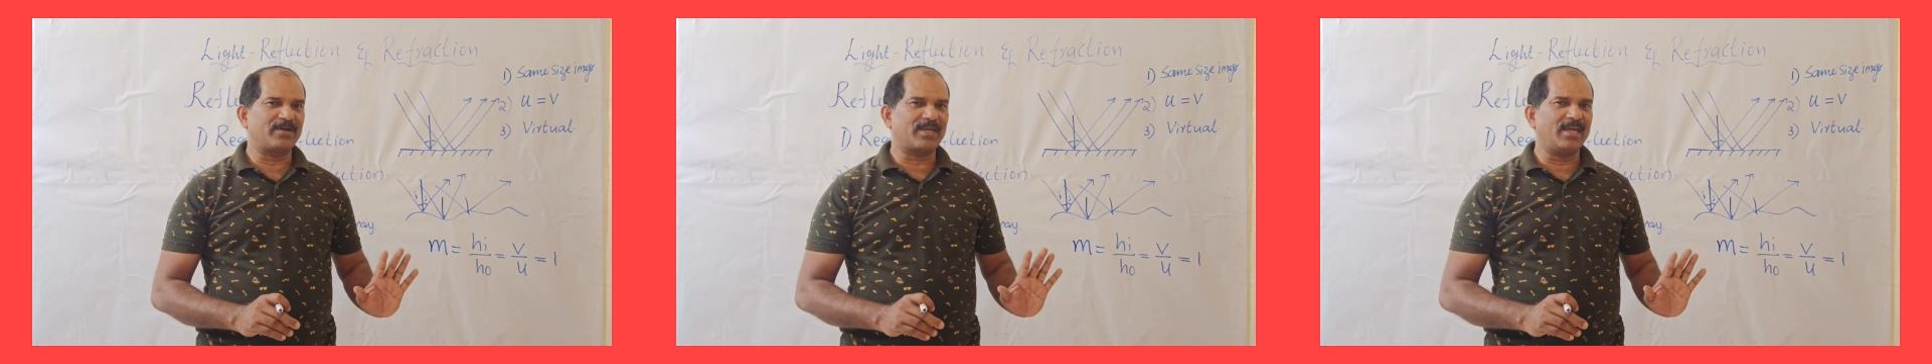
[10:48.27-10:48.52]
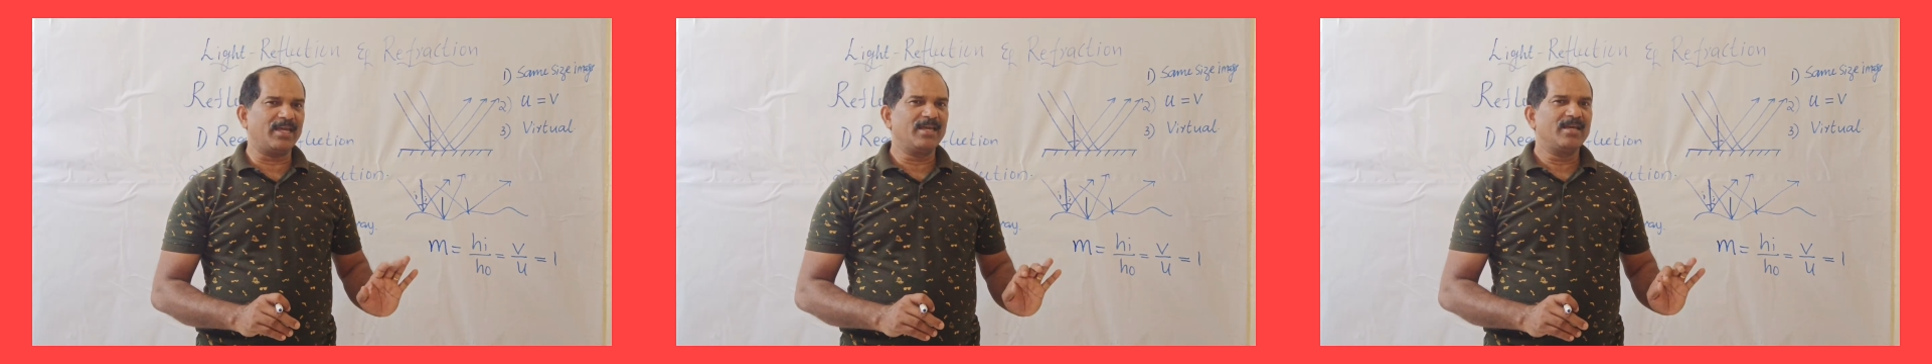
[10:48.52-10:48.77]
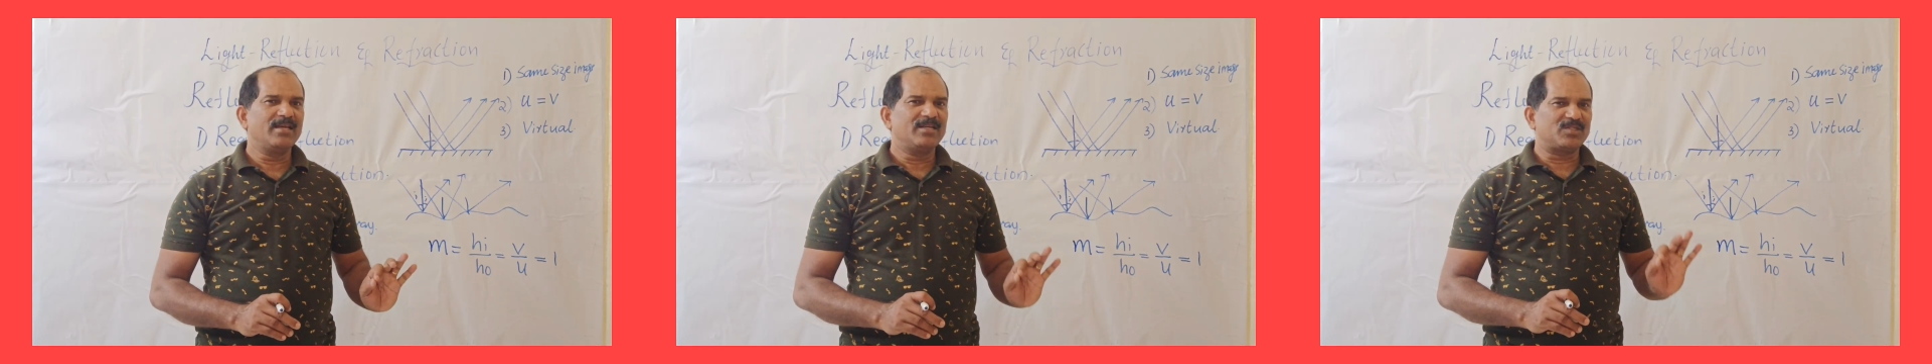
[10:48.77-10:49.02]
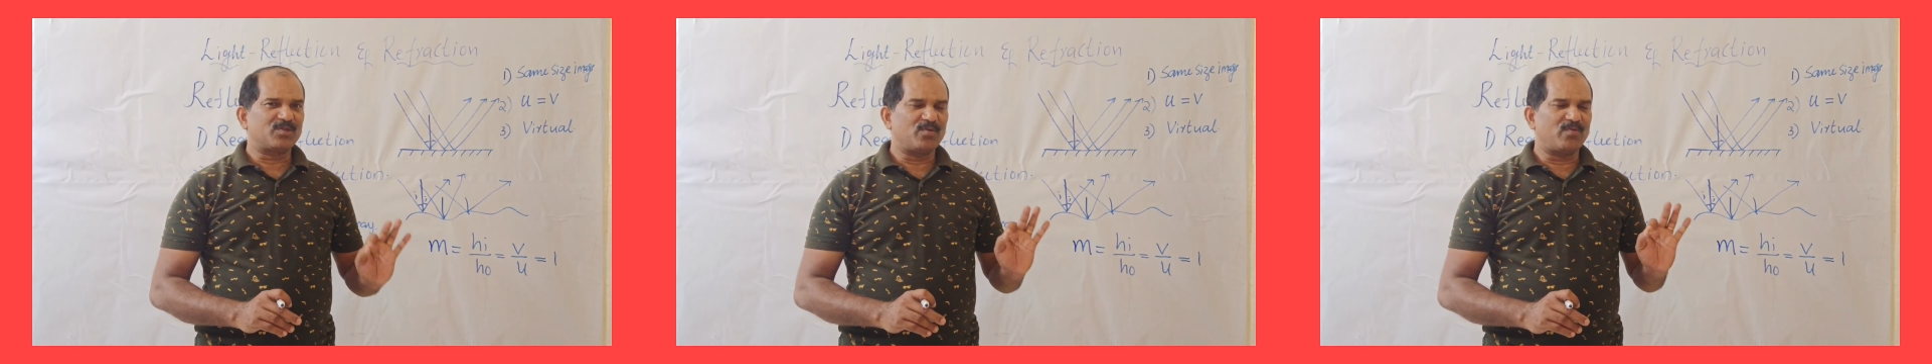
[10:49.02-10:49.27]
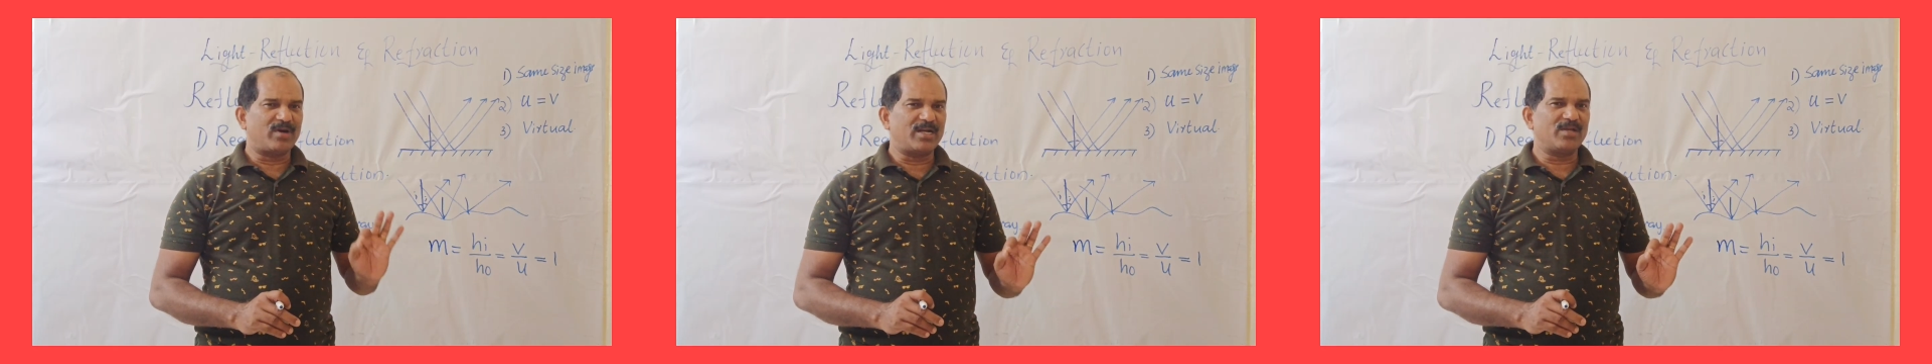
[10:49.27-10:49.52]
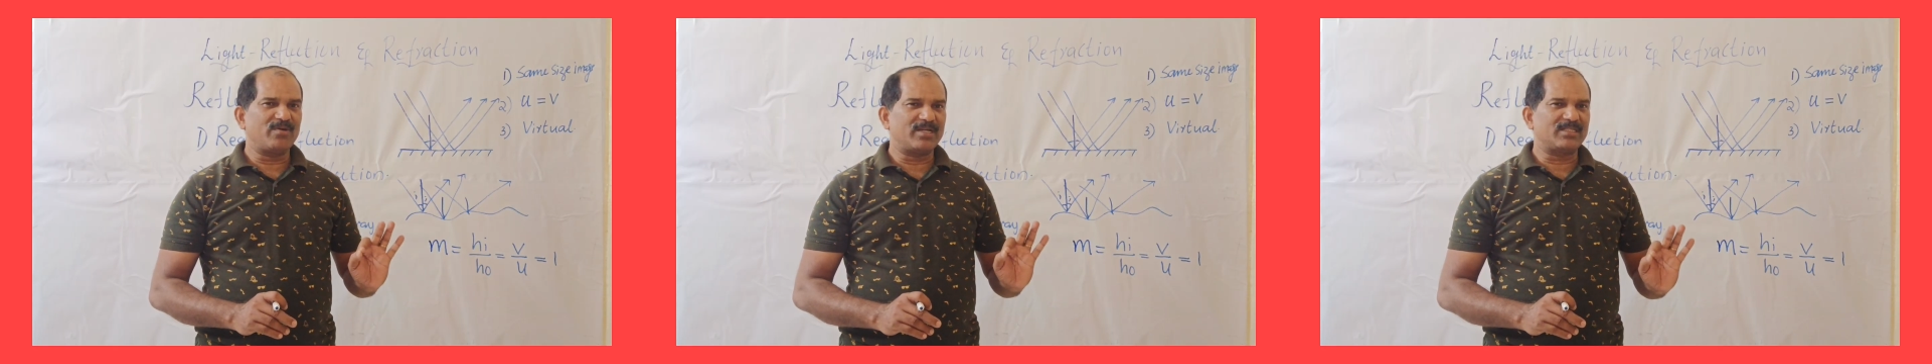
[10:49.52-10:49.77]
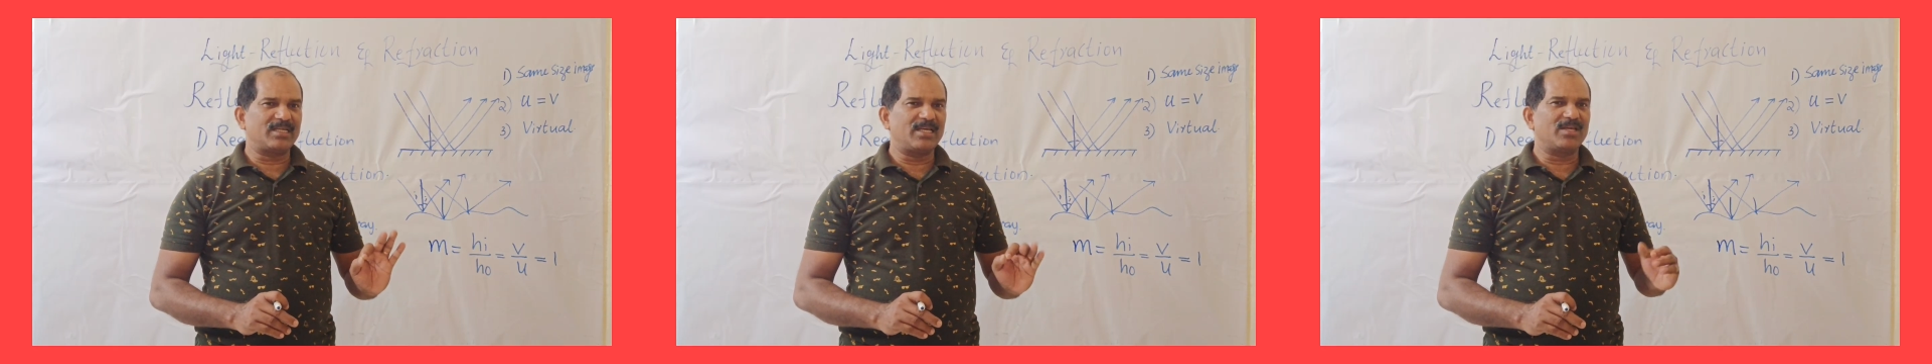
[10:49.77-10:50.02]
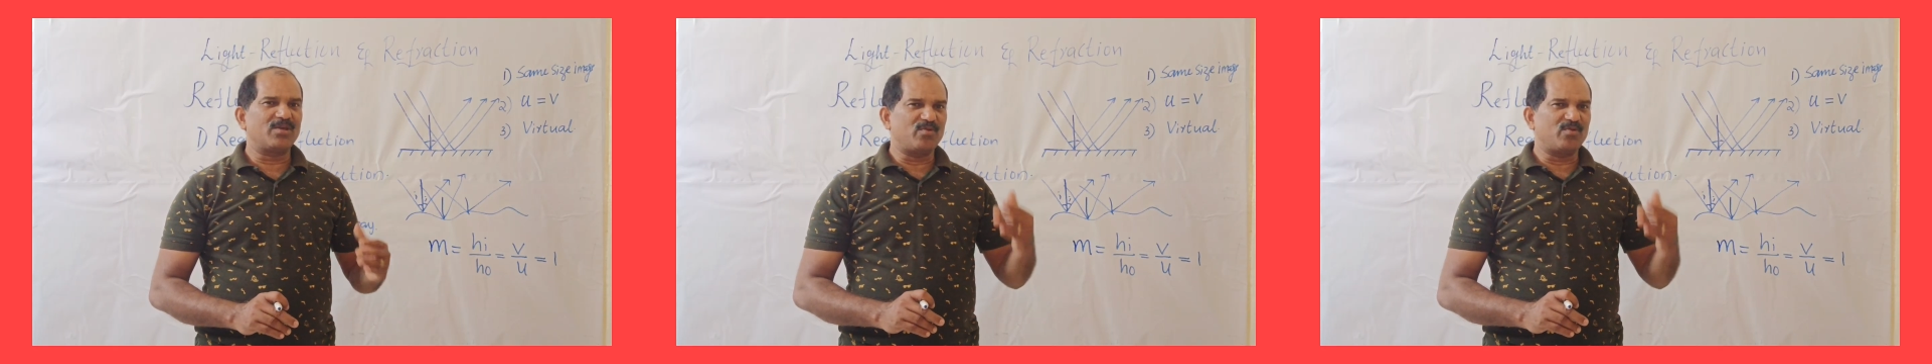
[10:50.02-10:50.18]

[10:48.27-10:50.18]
Okay. So what you are seeing,